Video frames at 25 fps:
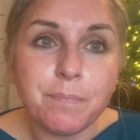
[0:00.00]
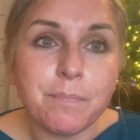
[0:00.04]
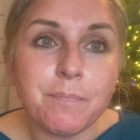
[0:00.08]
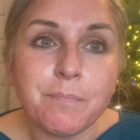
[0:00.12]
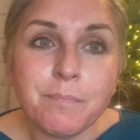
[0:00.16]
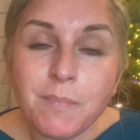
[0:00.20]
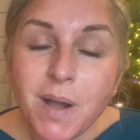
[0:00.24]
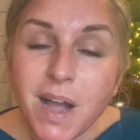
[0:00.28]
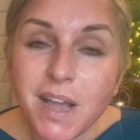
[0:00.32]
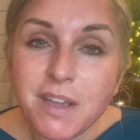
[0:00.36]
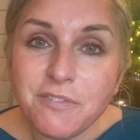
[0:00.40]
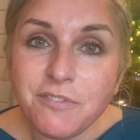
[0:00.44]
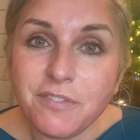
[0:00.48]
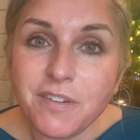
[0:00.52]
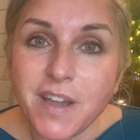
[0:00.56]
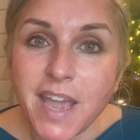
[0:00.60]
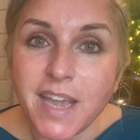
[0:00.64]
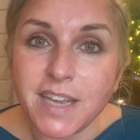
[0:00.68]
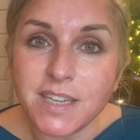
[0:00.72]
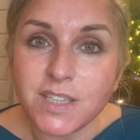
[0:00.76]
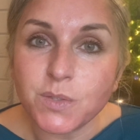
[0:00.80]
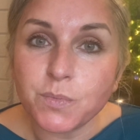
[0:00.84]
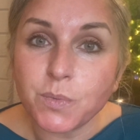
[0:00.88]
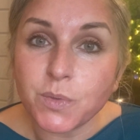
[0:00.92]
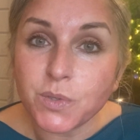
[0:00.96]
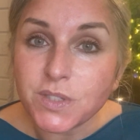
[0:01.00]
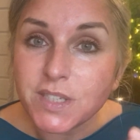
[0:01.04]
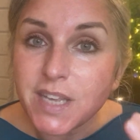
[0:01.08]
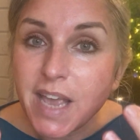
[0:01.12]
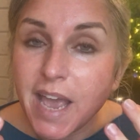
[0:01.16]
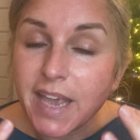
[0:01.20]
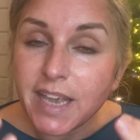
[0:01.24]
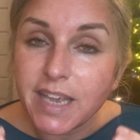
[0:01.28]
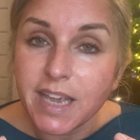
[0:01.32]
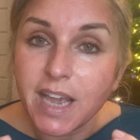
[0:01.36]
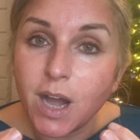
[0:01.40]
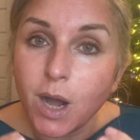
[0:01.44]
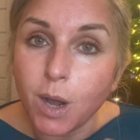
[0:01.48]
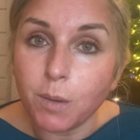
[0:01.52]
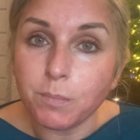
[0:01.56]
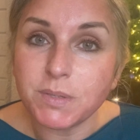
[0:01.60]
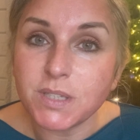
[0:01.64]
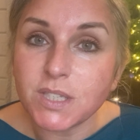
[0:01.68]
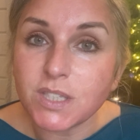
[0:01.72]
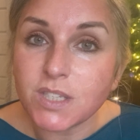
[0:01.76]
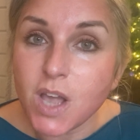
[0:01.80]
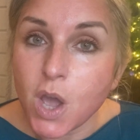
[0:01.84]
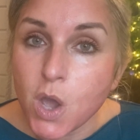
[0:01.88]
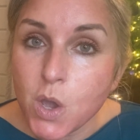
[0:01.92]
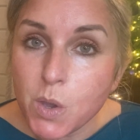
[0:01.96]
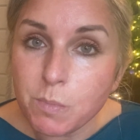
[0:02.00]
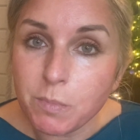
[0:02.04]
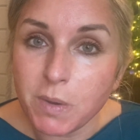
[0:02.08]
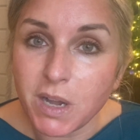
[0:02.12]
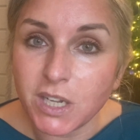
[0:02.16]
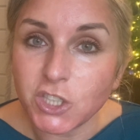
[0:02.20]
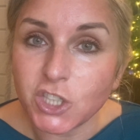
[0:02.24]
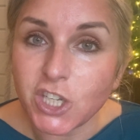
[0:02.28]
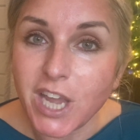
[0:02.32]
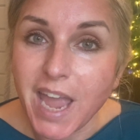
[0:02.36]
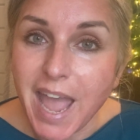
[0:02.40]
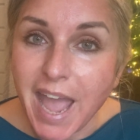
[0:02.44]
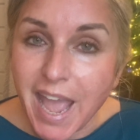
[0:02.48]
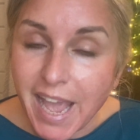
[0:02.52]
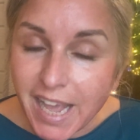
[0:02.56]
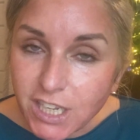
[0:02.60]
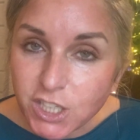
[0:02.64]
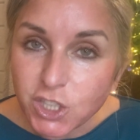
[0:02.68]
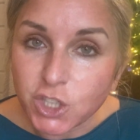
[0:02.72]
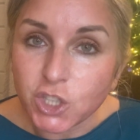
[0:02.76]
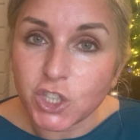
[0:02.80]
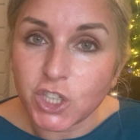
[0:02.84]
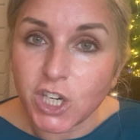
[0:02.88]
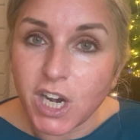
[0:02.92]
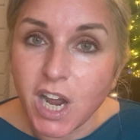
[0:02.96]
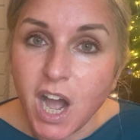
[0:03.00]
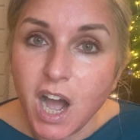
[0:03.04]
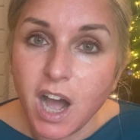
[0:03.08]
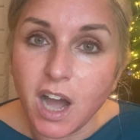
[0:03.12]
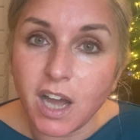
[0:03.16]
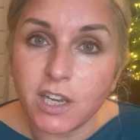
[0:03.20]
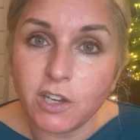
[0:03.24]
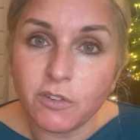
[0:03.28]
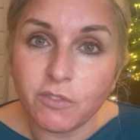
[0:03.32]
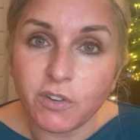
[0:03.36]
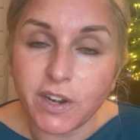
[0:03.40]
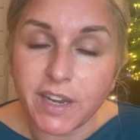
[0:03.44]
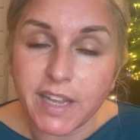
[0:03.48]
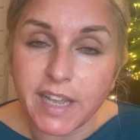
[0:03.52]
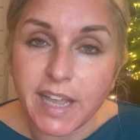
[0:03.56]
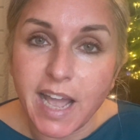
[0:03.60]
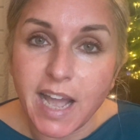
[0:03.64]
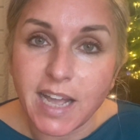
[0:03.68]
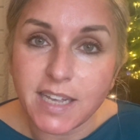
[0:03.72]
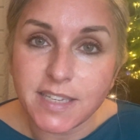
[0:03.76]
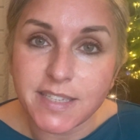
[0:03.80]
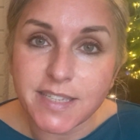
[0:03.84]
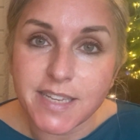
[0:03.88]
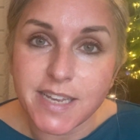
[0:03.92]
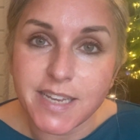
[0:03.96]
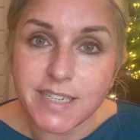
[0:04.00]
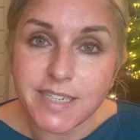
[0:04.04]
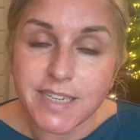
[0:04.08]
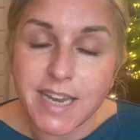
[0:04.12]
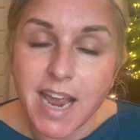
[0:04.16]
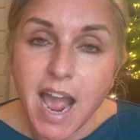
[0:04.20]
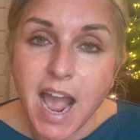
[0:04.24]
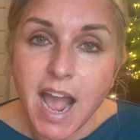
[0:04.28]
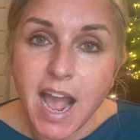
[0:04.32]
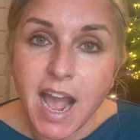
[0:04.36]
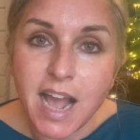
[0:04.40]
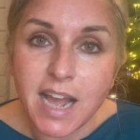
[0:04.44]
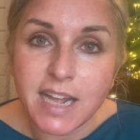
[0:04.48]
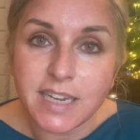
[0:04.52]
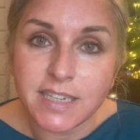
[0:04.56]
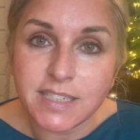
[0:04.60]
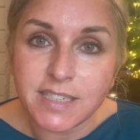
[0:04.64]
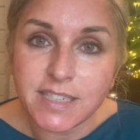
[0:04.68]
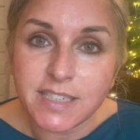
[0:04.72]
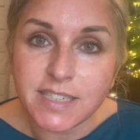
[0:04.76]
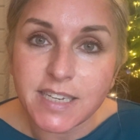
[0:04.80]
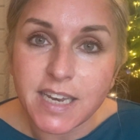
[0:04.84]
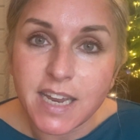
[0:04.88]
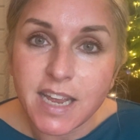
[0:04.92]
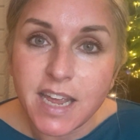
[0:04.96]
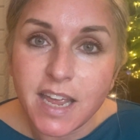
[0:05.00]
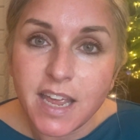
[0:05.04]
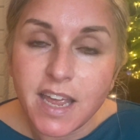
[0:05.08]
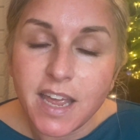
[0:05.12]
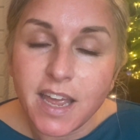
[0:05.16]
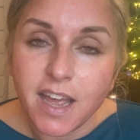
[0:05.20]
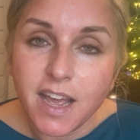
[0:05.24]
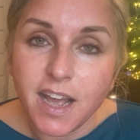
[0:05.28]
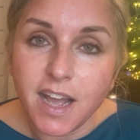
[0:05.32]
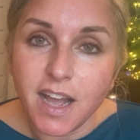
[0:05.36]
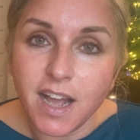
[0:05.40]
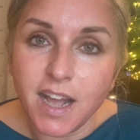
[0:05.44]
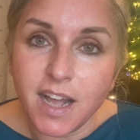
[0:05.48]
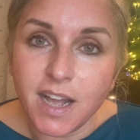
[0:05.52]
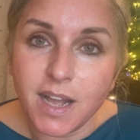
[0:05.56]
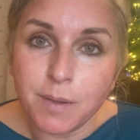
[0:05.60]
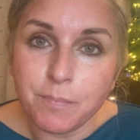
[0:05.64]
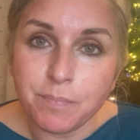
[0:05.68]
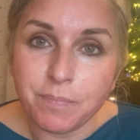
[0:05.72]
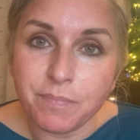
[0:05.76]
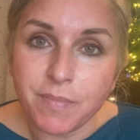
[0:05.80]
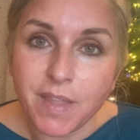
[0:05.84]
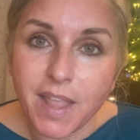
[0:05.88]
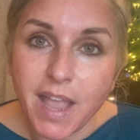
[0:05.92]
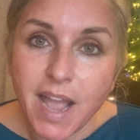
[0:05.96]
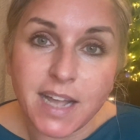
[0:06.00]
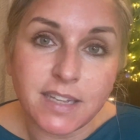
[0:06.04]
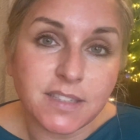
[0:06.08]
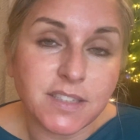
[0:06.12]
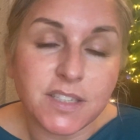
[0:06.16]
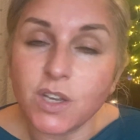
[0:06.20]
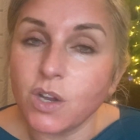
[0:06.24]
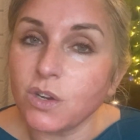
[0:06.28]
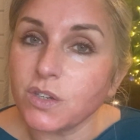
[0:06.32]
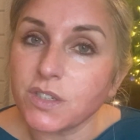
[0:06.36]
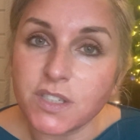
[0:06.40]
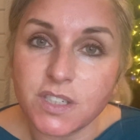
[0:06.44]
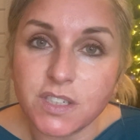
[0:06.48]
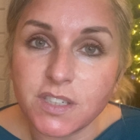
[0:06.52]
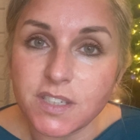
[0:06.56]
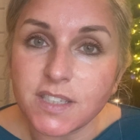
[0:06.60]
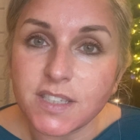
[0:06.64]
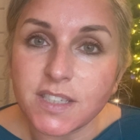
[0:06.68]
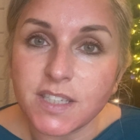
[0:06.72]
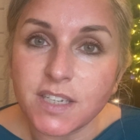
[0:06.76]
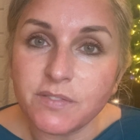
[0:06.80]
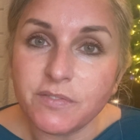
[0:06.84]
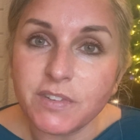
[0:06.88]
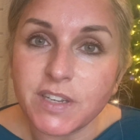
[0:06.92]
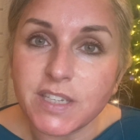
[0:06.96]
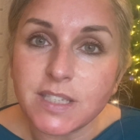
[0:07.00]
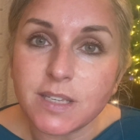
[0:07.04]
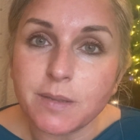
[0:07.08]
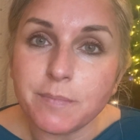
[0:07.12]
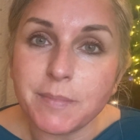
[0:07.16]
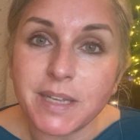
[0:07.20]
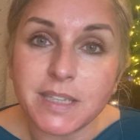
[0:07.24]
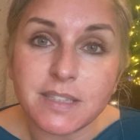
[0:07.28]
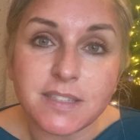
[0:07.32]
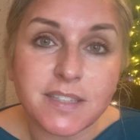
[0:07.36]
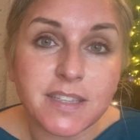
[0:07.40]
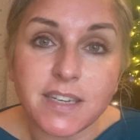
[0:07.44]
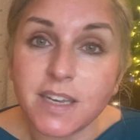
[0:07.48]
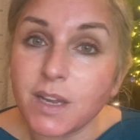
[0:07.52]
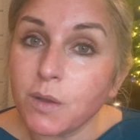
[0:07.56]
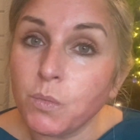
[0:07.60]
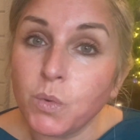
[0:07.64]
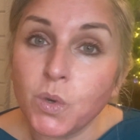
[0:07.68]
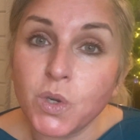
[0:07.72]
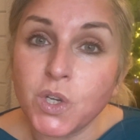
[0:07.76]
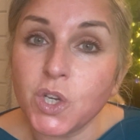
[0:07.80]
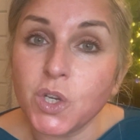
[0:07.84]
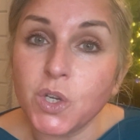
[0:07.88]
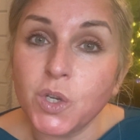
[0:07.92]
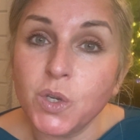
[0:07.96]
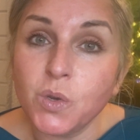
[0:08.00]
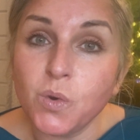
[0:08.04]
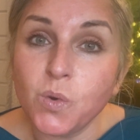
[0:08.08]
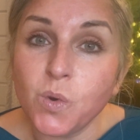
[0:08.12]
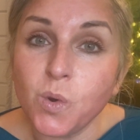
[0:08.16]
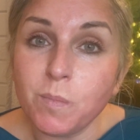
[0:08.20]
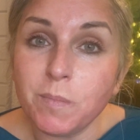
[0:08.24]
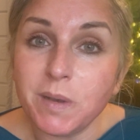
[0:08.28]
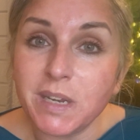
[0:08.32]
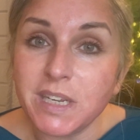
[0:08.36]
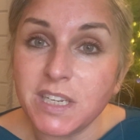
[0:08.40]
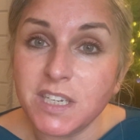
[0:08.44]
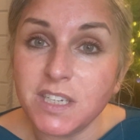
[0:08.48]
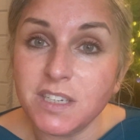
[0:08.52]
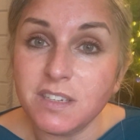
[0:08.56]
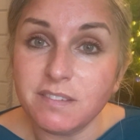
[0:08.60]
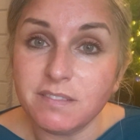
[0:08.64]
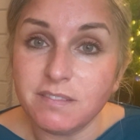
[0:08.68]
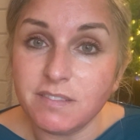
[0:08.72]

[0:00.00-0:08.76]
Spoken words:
My face will take up so much extra hyaluronic acid and antioxidants and vitamins that it wouldn't normally